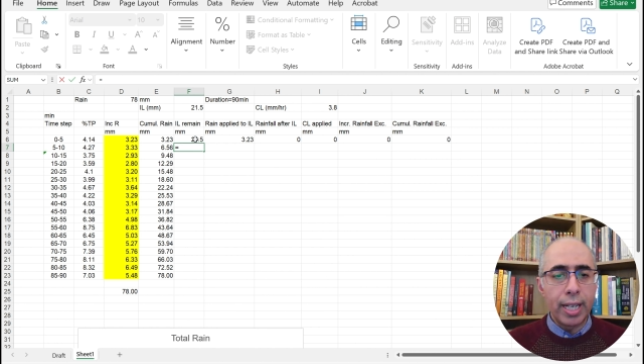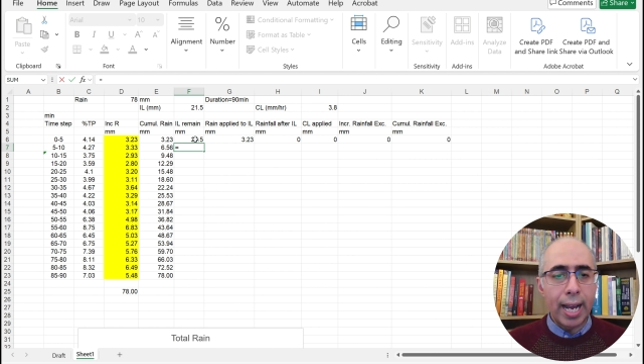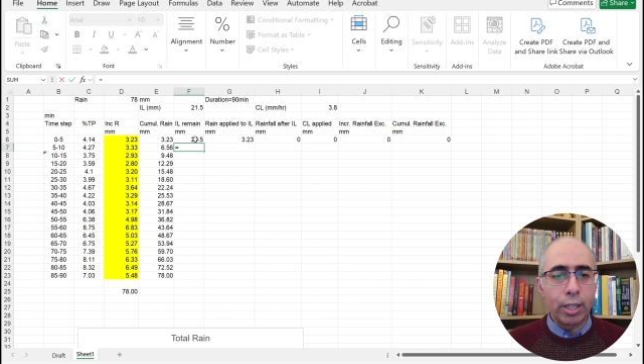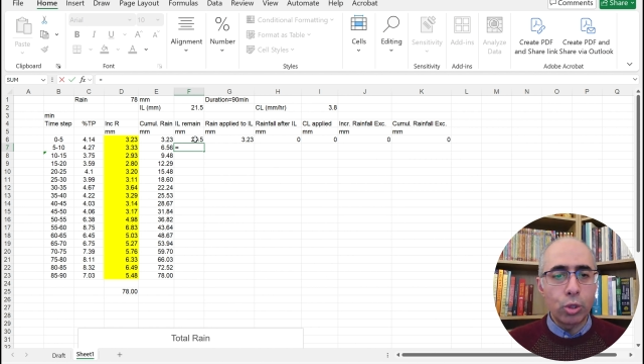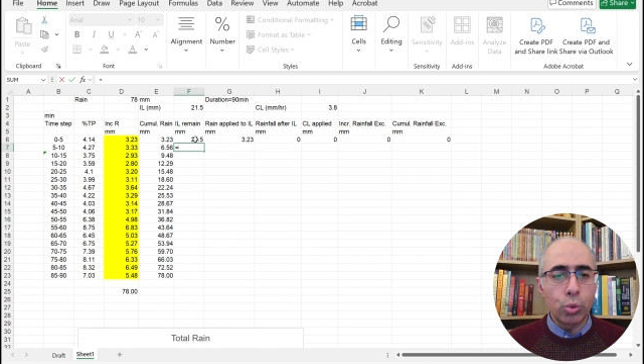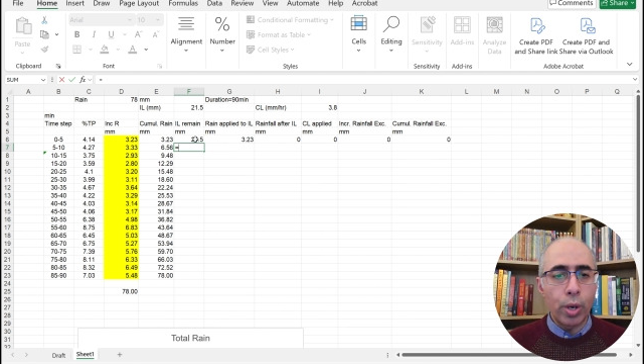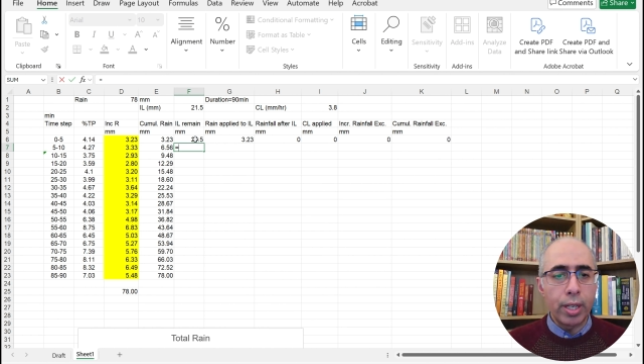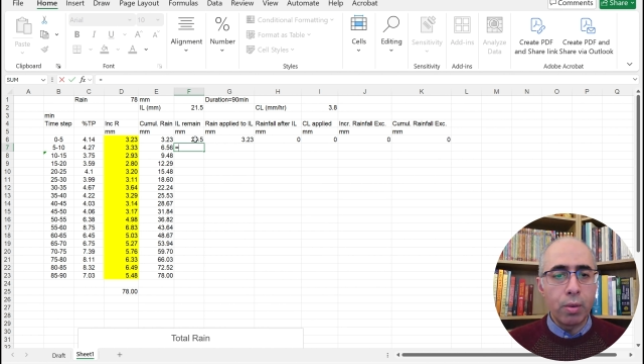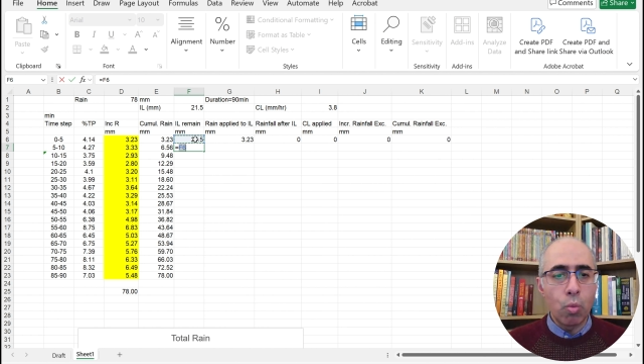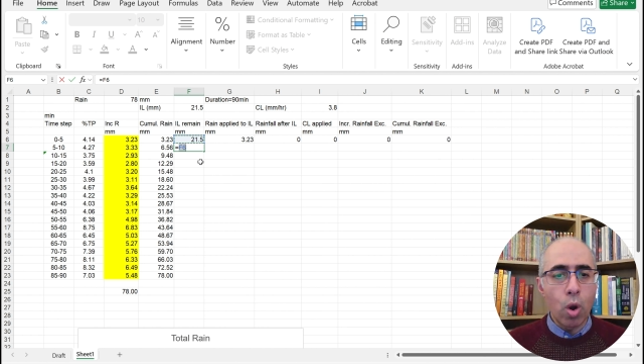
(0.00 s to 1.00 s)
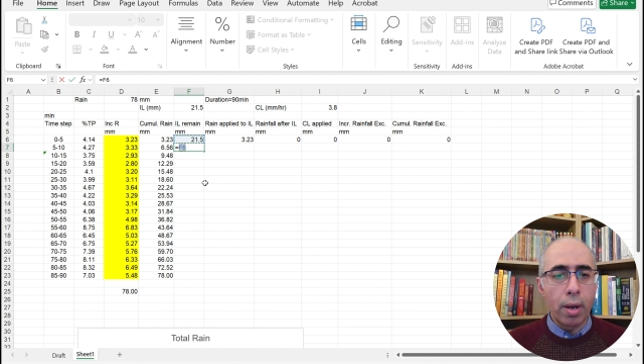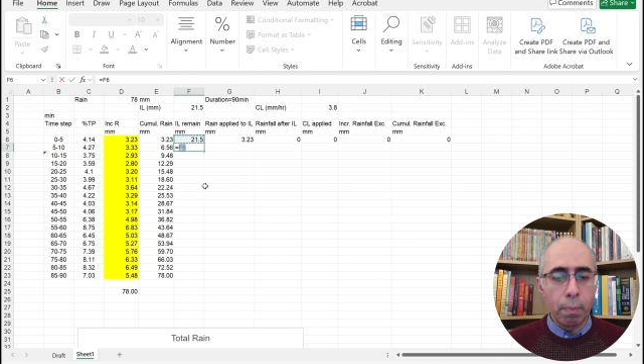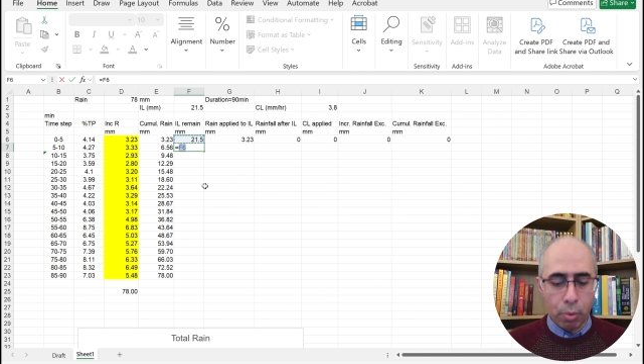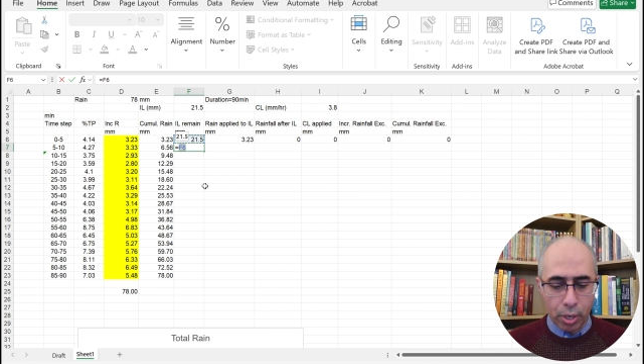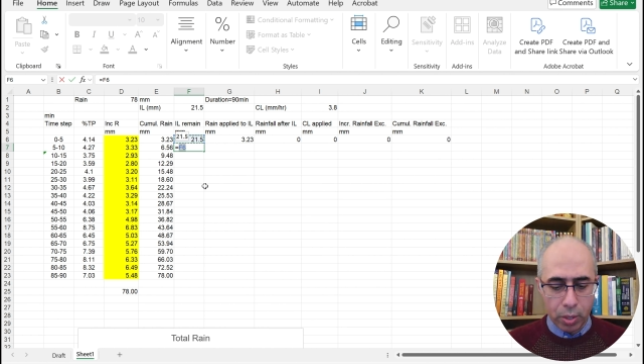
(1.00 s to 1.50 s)
had
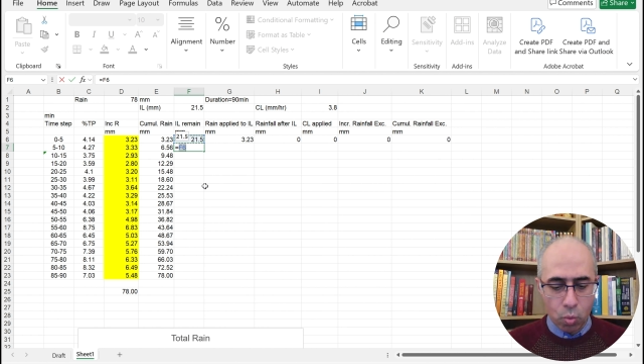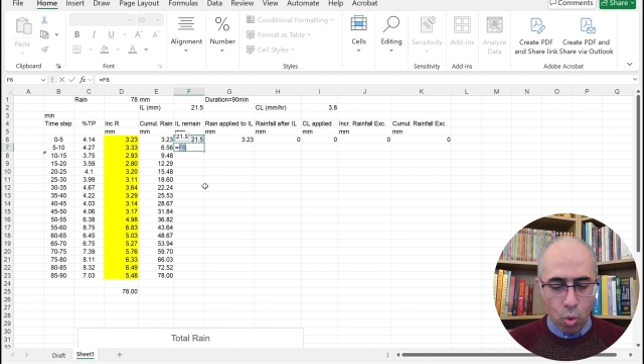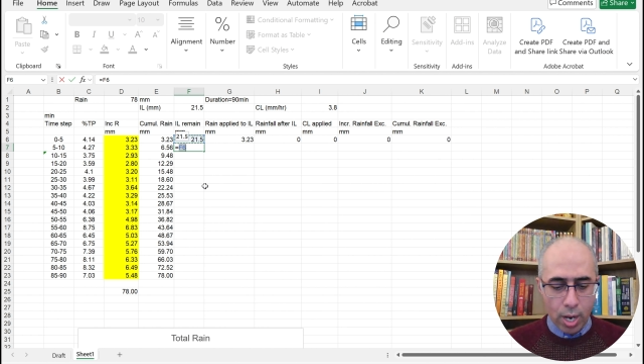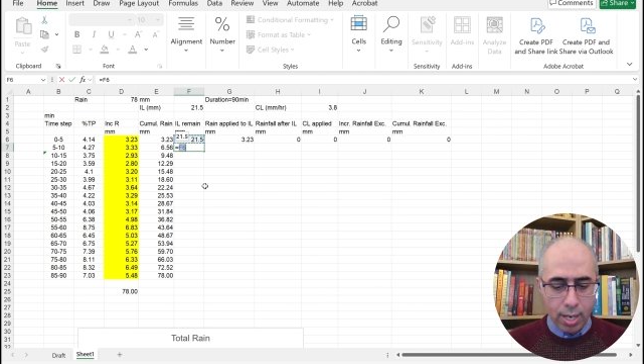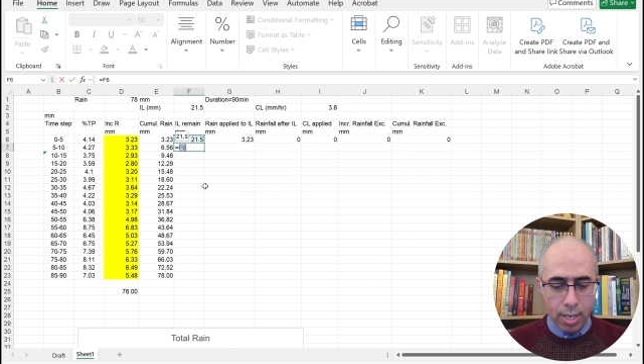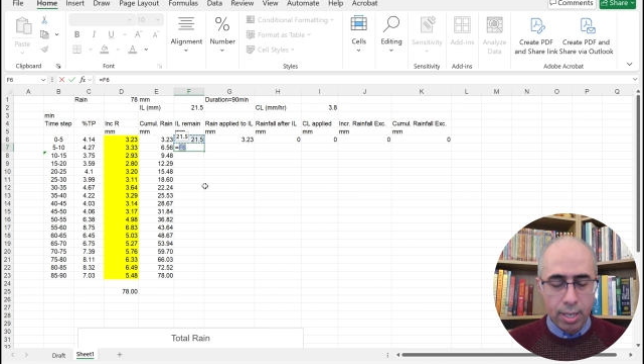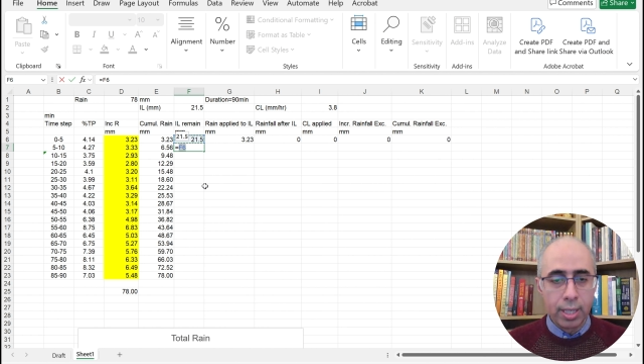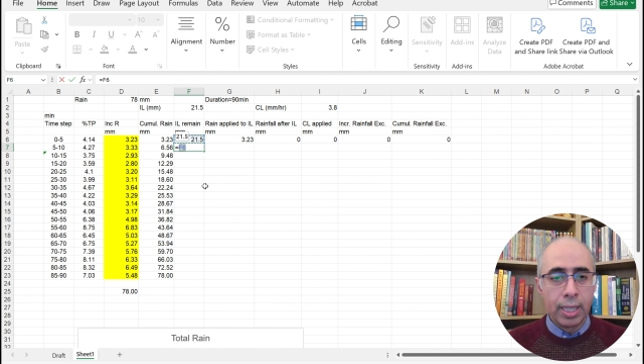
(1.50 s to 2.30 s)
21.1,